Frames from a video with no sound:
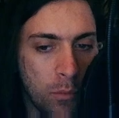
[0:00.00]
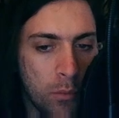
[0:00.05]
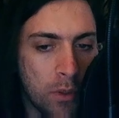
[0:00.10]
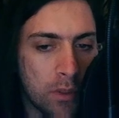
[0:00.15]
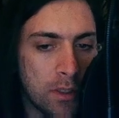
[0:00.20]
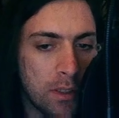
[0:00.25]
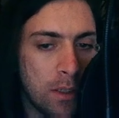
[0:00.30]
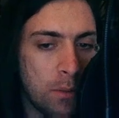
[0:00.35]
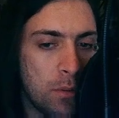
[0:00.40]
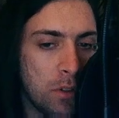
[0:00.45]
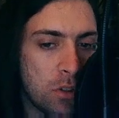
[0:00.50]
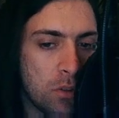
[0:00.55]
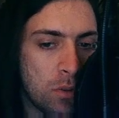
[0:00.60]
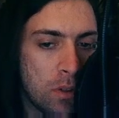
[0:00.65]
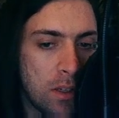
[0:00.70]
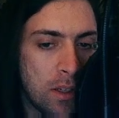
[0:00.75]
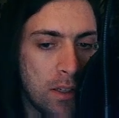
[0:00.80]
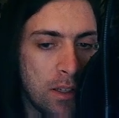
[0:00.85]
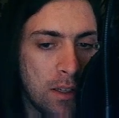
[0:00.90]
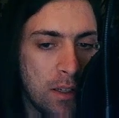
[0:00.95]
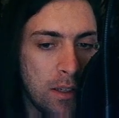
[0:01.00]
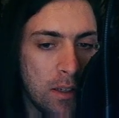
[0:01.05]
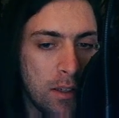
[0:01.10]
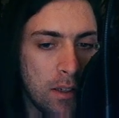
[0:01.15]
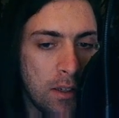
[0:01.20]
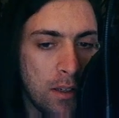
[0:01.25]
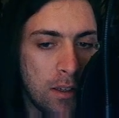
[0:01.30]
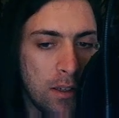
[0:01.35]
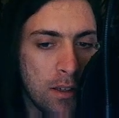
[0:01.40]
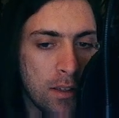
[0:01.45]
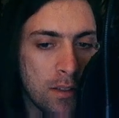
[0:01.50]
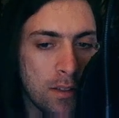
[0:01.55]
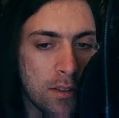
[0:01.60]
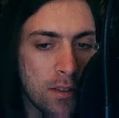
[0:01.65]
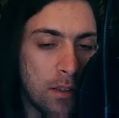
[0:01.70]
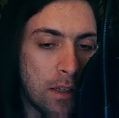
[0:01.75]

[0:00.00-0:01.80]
What can we try next?